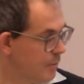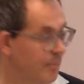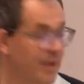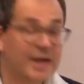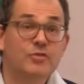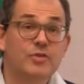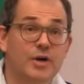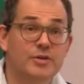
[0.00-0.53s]

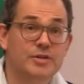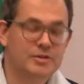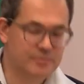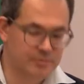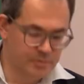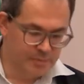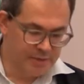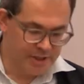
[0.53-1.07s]
Background
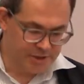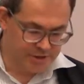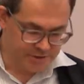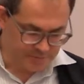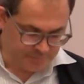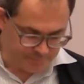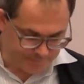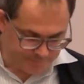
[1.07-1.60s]

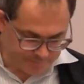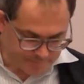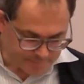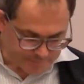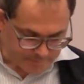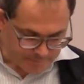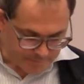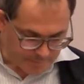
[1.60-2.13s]
information.
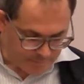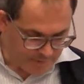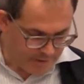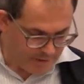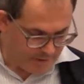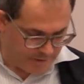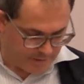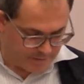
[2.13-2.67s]

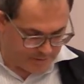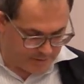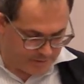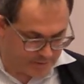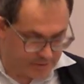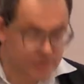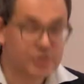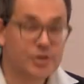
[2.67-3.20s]

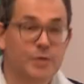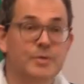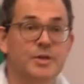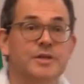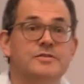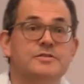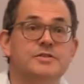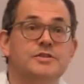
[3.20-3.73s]
The
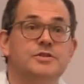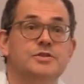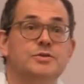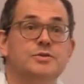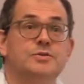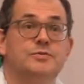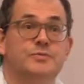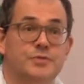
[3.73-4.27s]
German
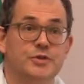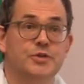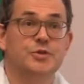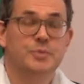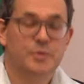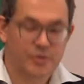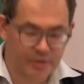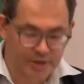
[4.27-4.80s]
Institute for
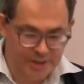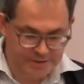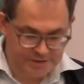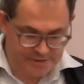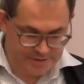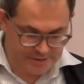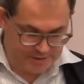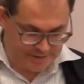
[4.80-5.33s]
Human
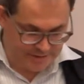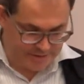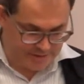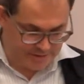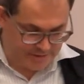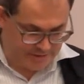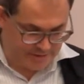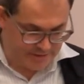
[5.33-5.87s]
Rights,
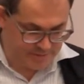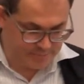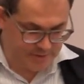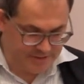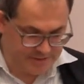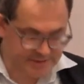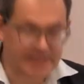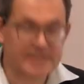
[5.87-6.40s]
as
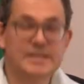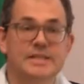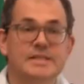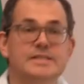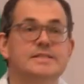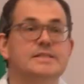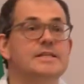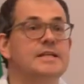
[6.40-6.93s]
being that,
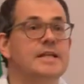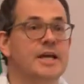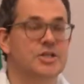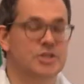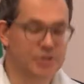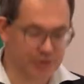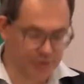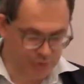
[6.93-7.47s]
is the
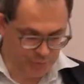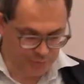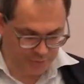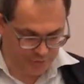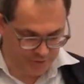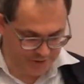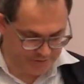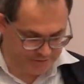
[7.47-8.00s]
national
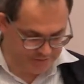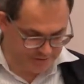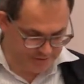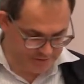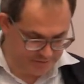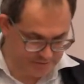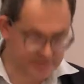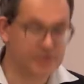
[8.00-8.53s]
human rights
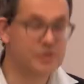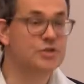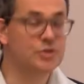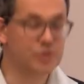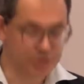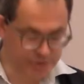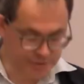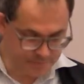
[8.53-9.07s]

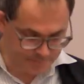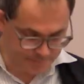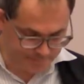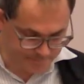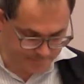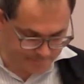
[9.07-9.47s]
institution.